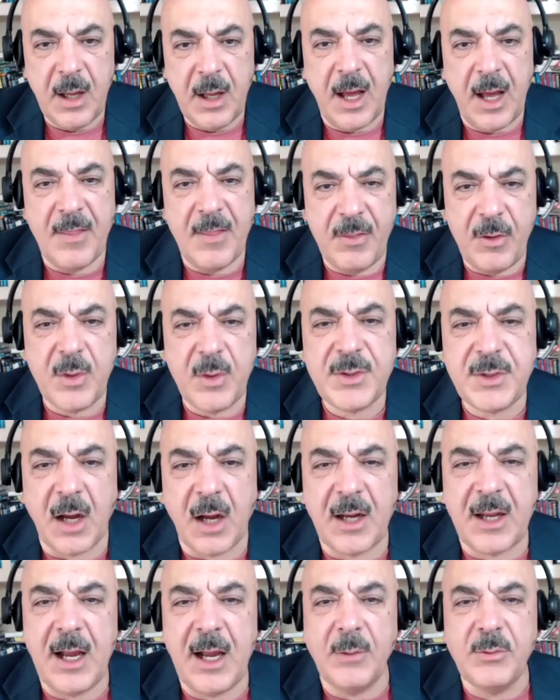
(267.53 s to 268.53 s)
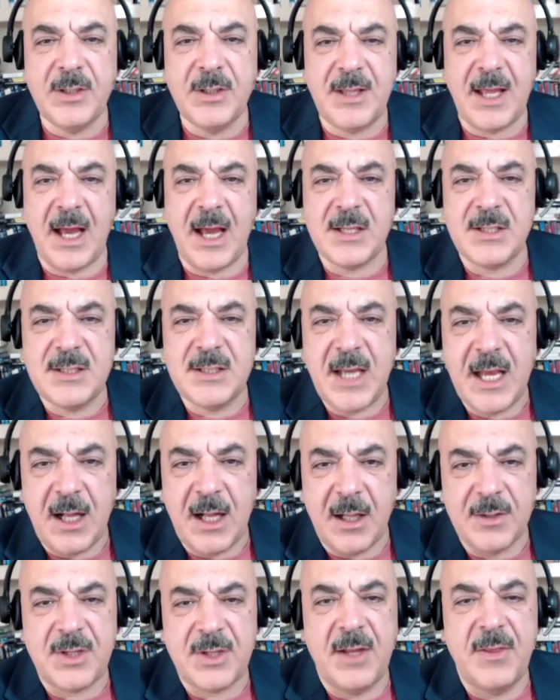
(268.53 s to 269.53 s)
And those are counted as
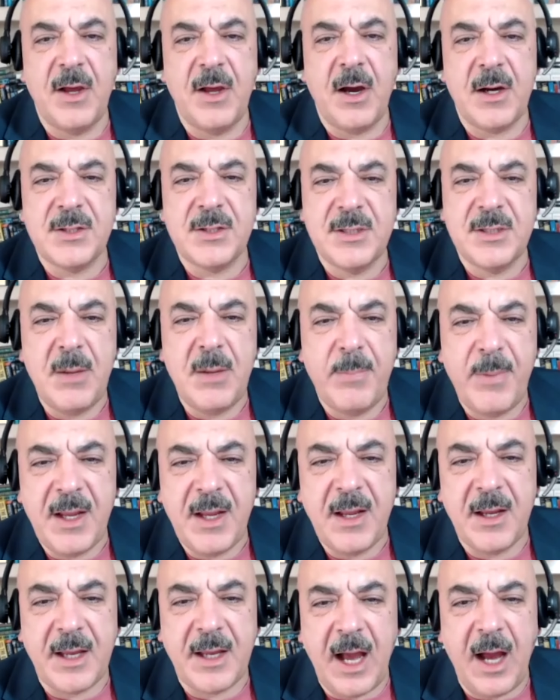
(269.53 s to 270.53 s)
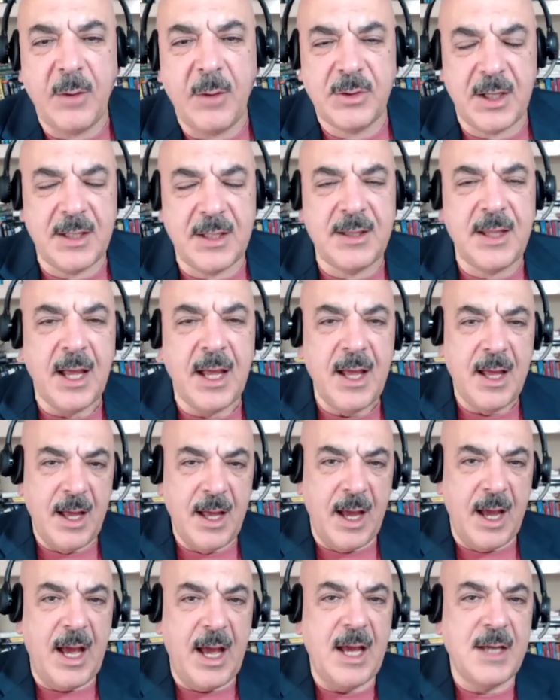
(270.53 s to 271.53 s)
sales, and they are still being counted
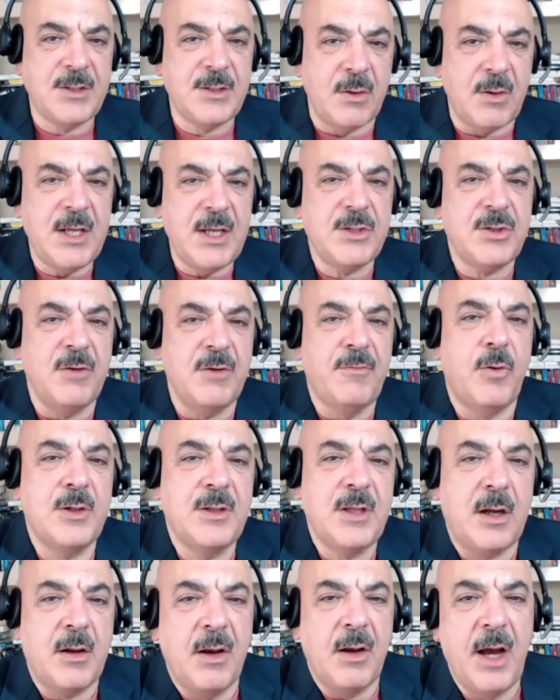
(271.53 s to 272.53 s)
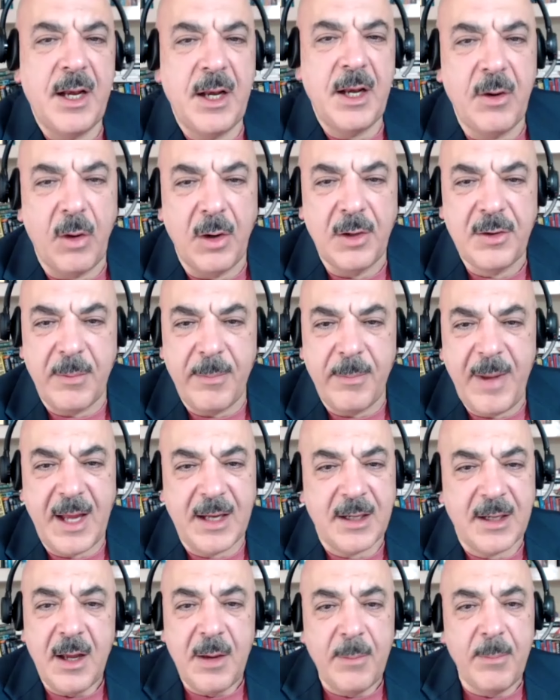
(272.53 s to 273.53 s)
as a reason for decline in oil
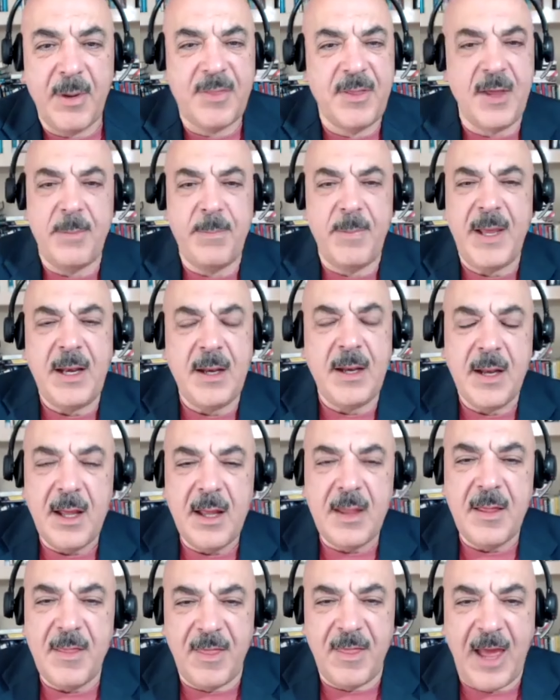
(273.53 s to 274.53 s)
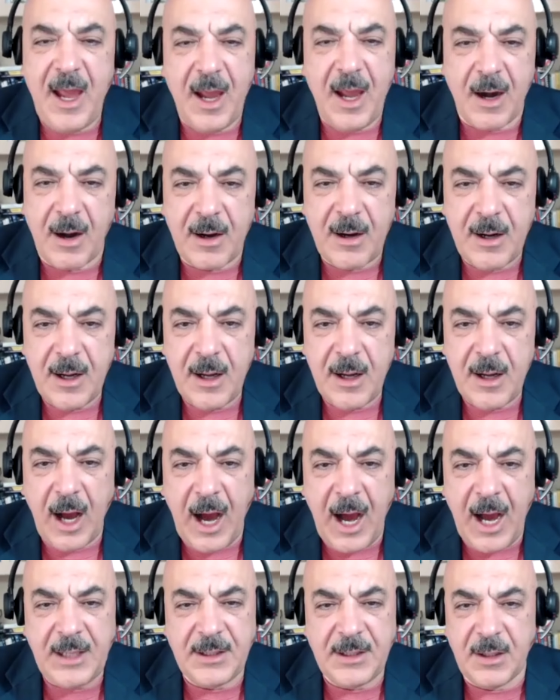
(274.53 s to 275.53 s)
demand. But they've been there
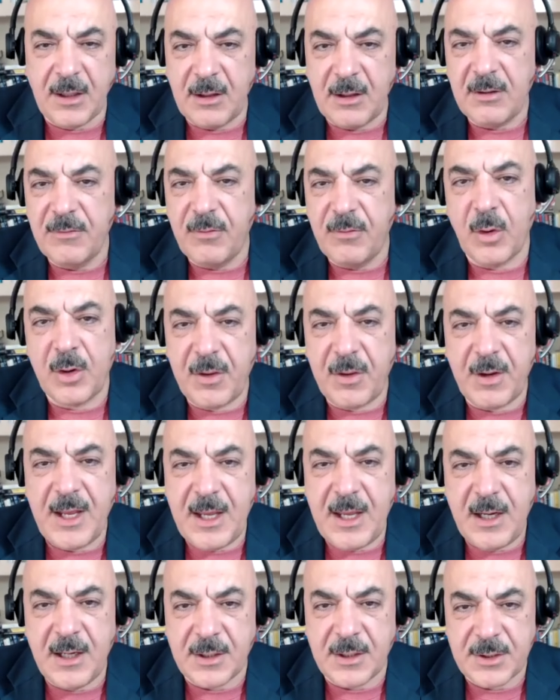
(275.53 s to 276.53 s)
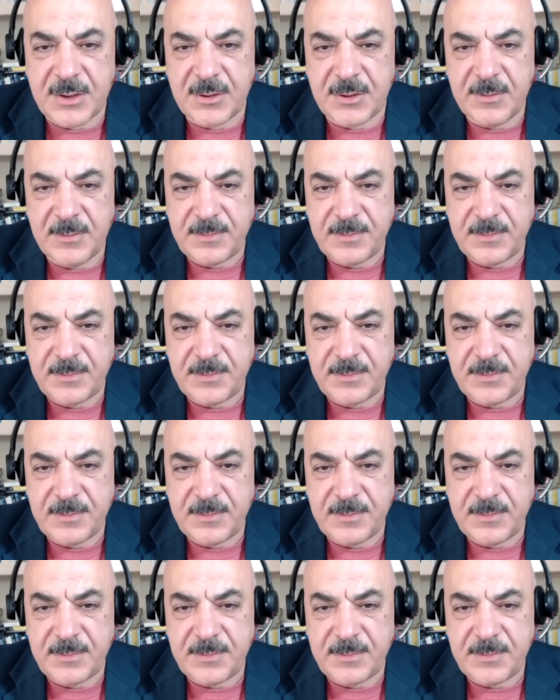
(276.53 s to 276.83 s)
idle for 3 years.